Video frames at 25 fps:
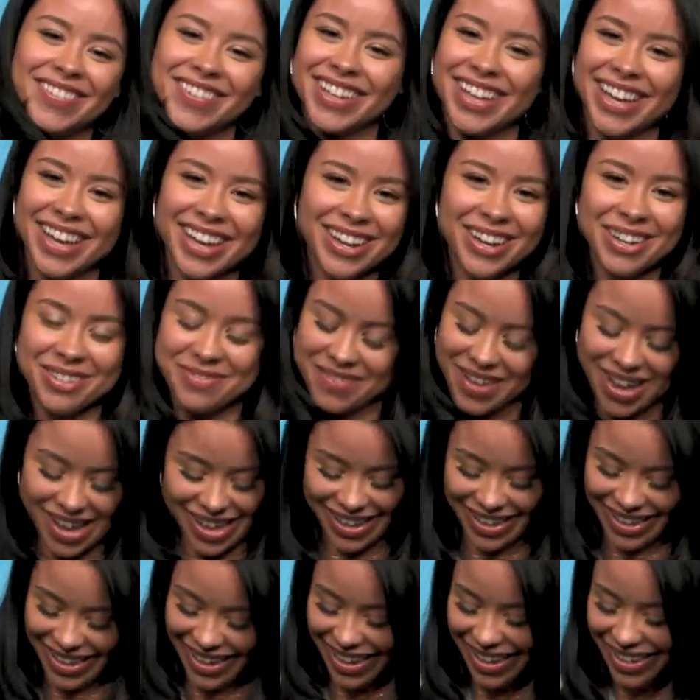We can't call
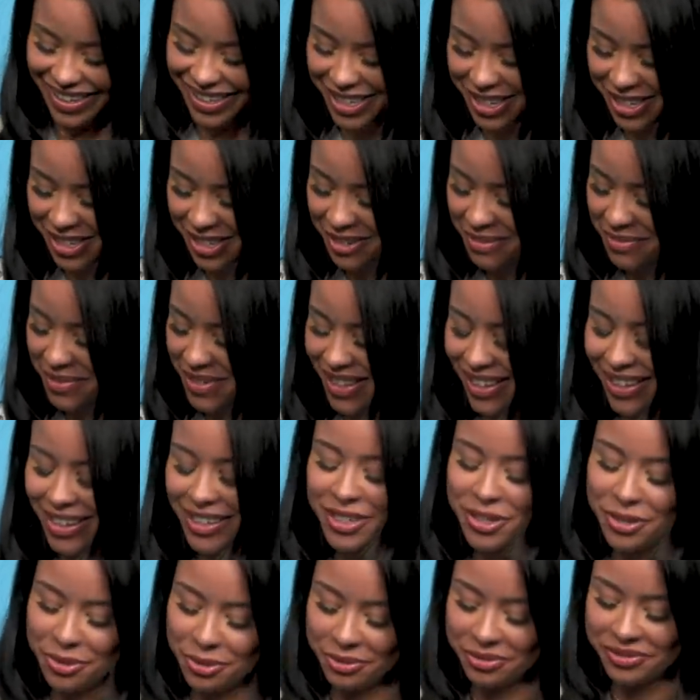mine again. She's gonna be
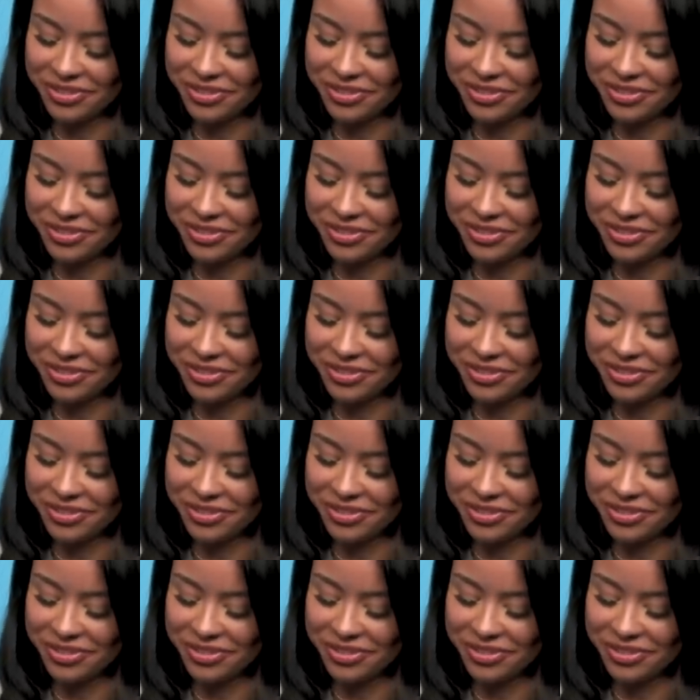like, dude.